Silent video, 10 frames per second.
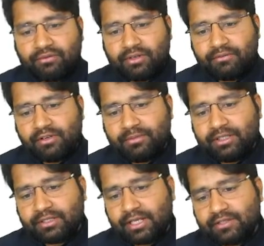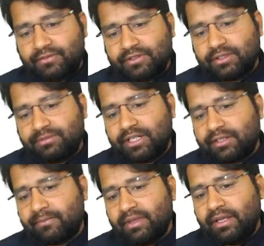One will be the transfer subject
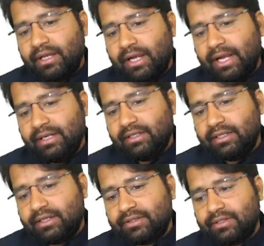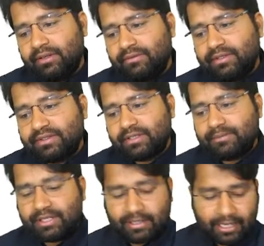and reserve
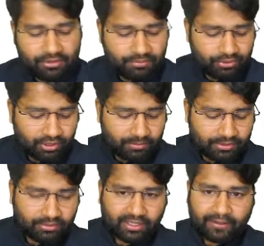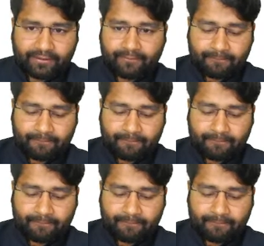subject. I hope you all able to connect it.